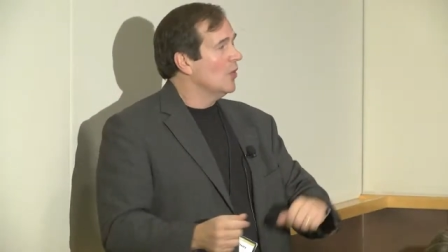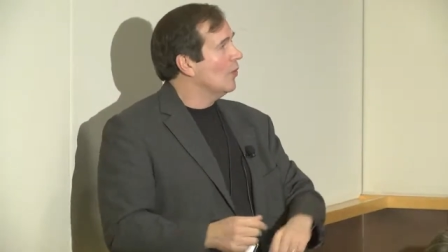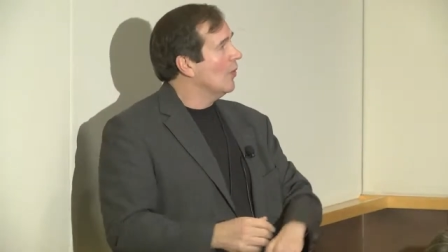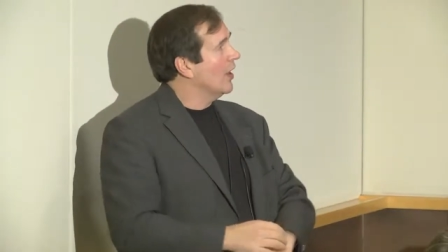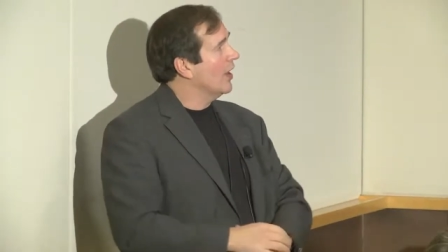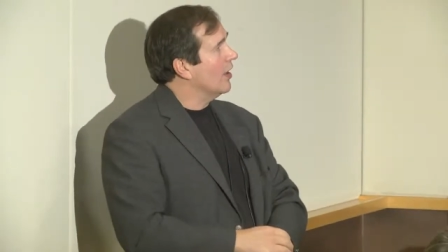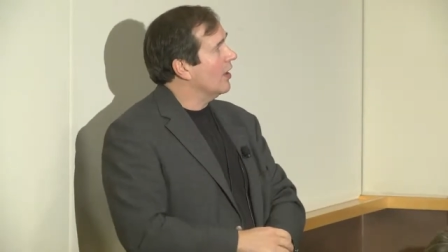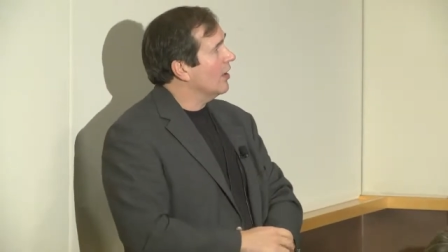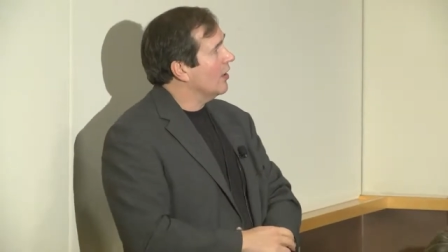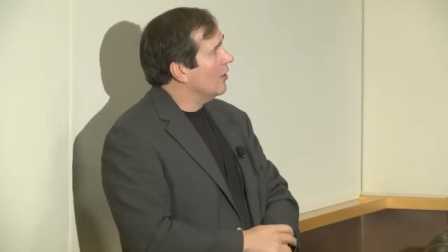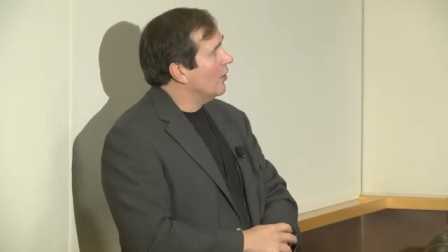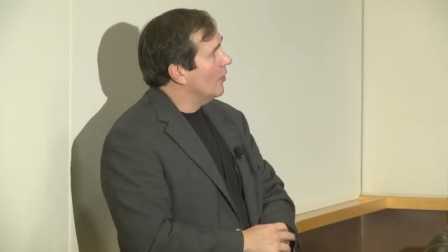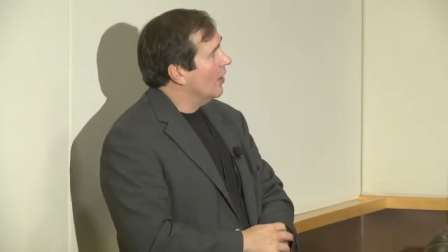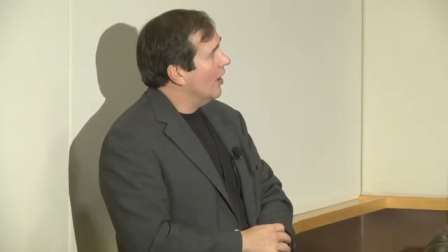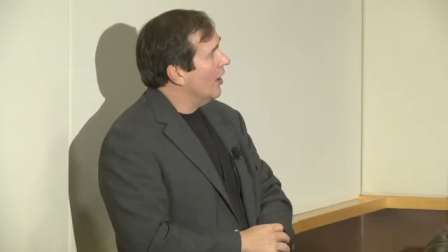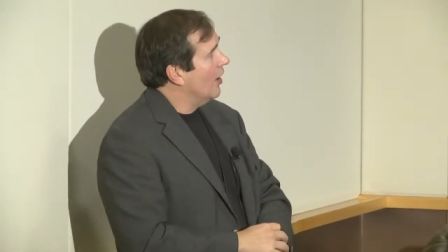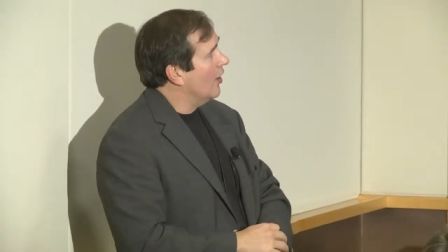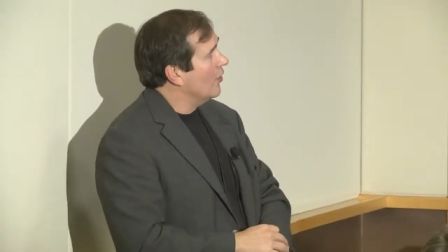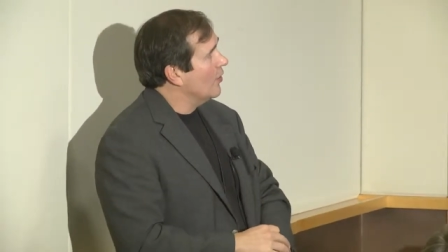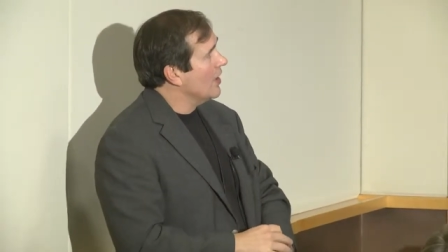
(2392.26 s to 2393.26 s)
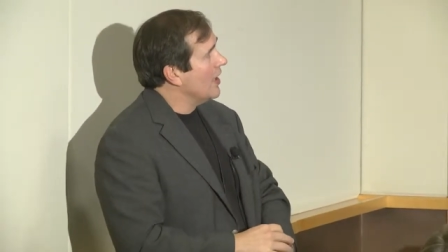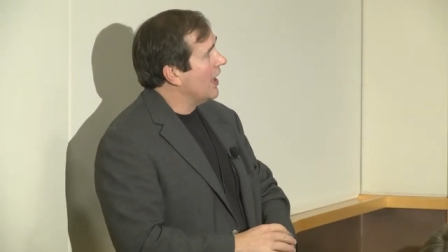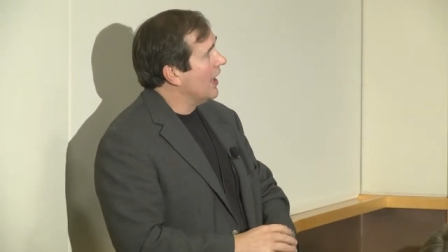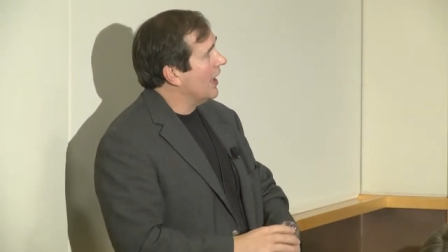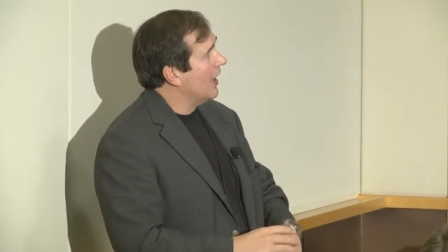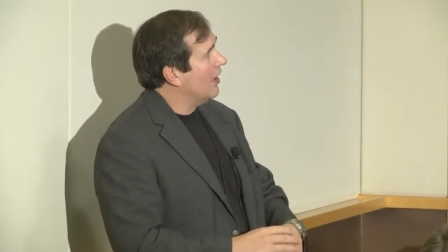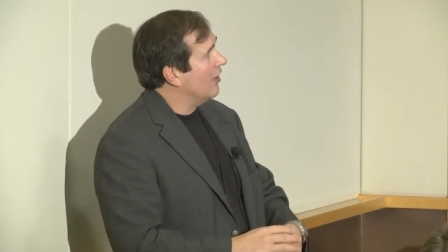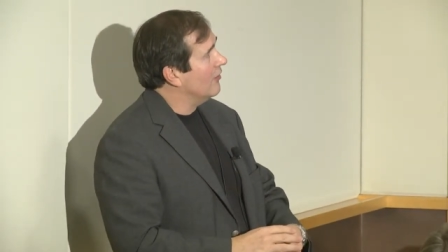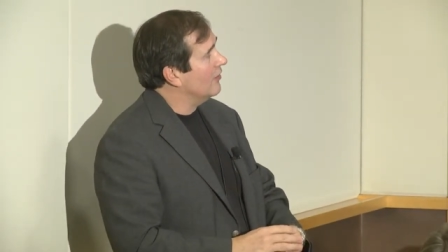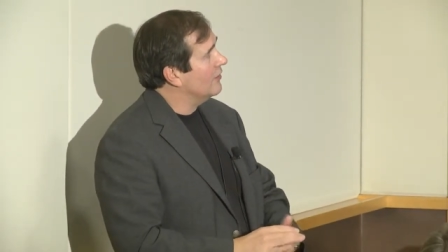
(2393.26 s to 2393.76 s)
where we
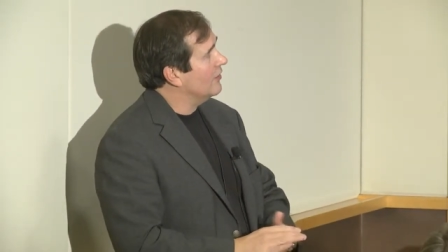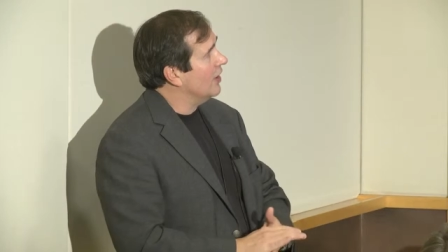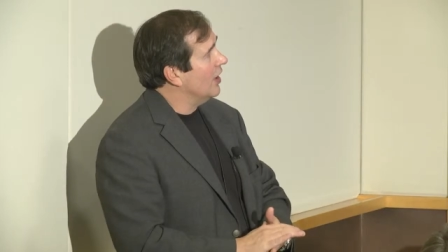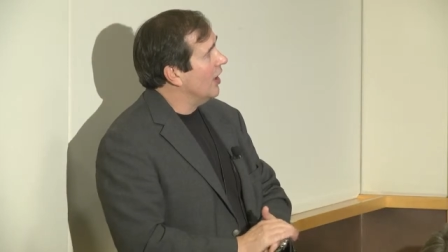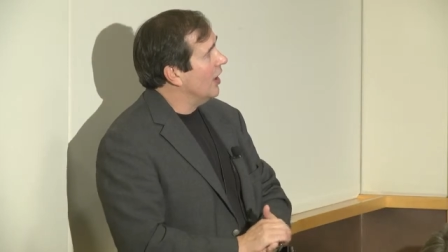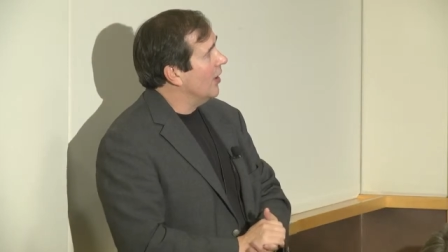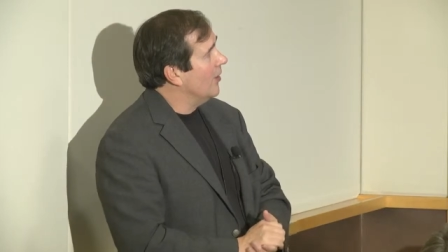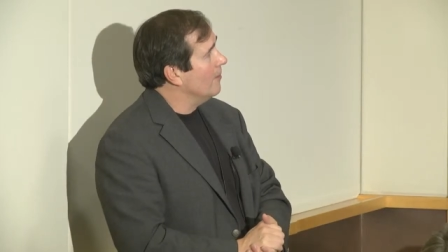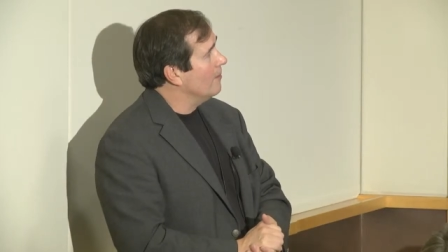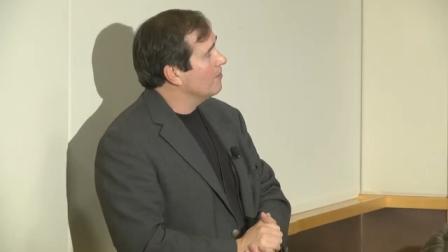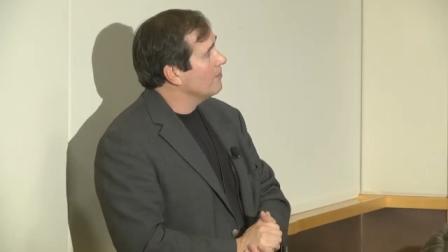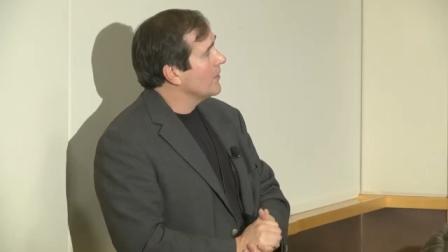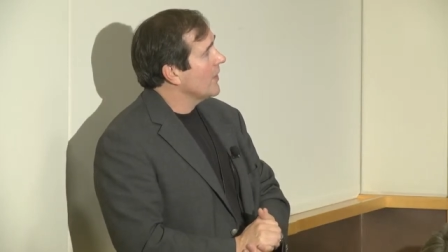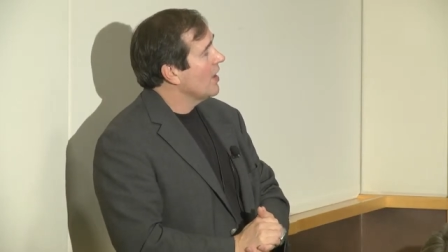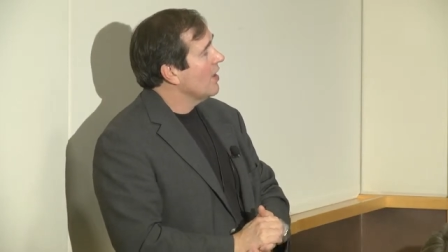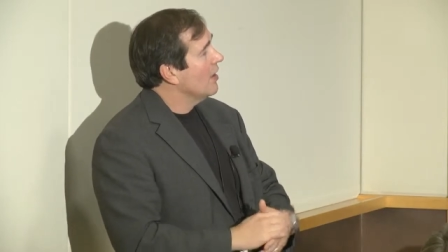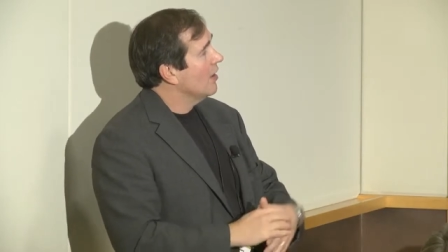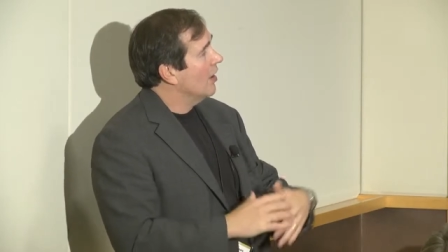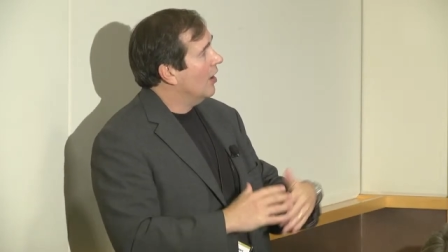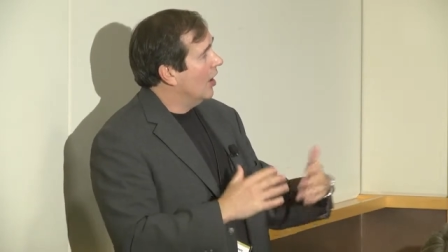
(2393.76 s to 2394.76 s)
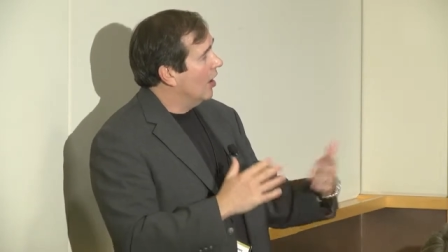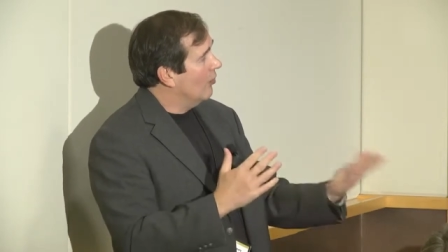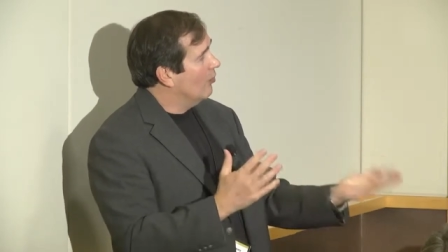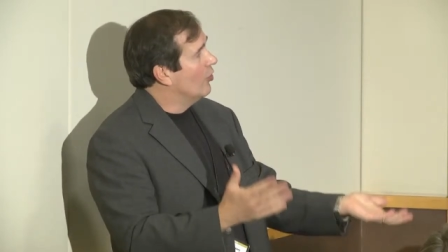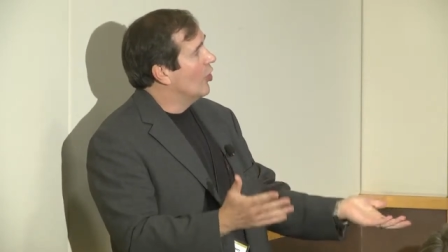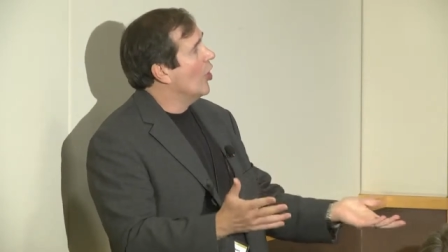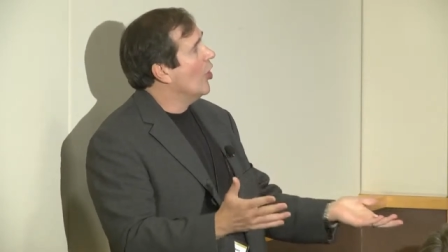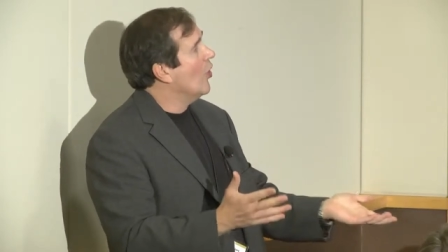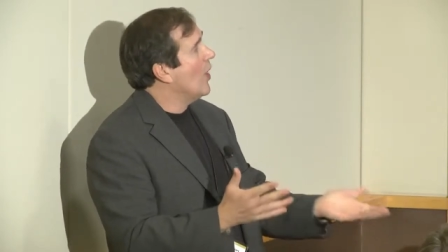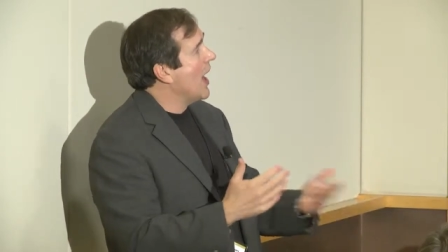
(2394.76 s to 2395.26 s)
have a
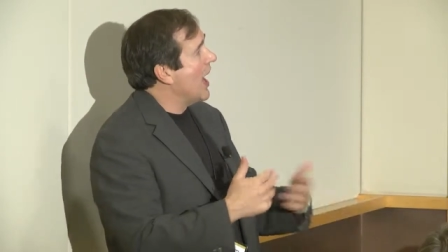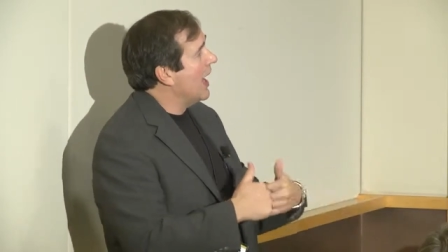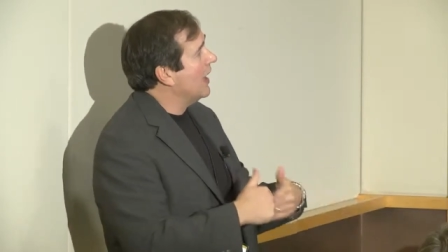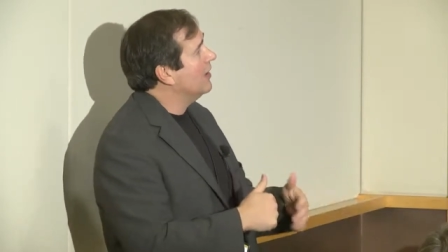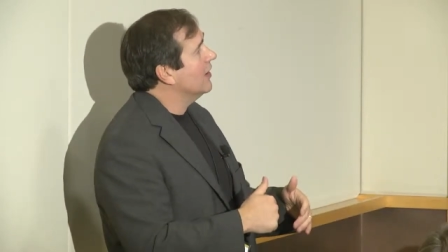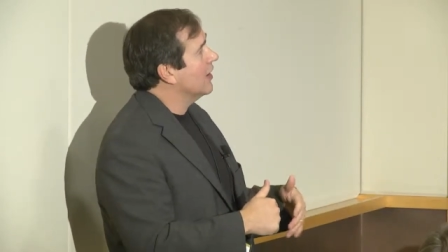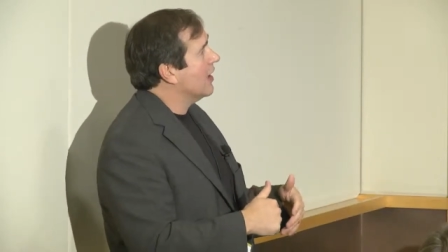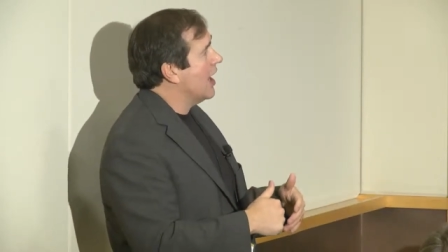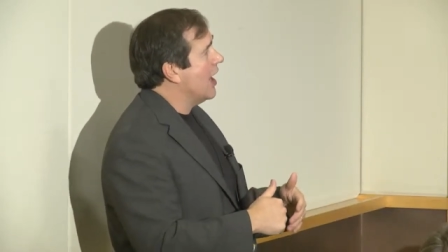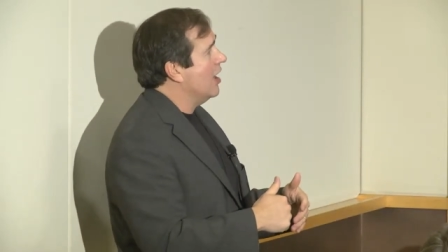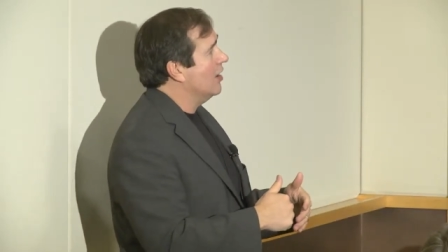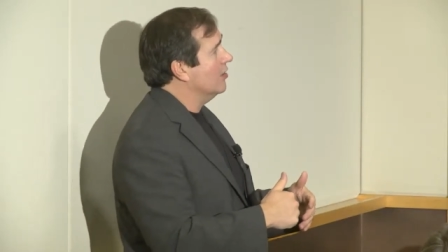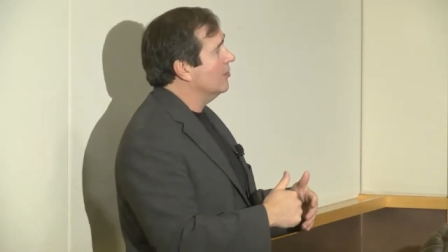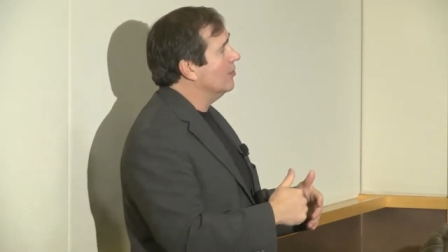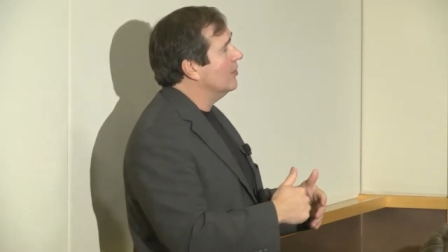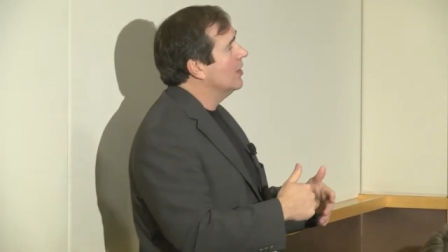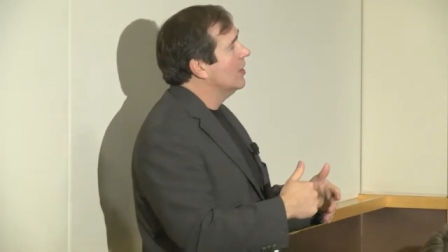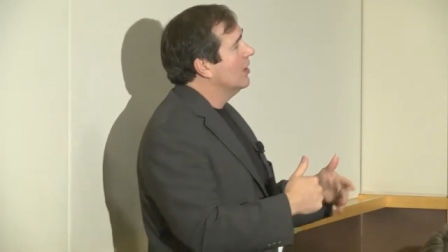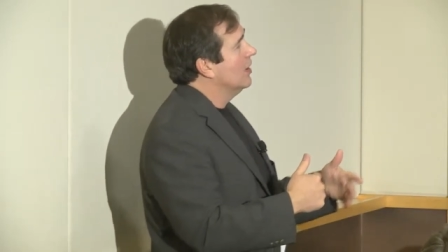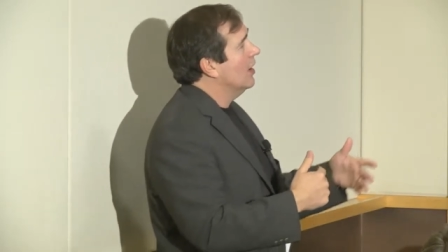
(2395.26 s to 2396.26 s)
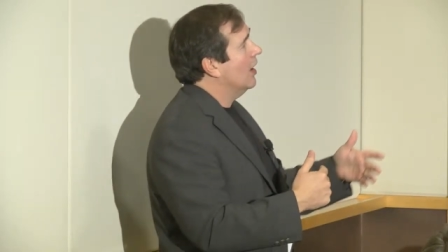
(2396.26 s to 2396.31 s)
row and a column,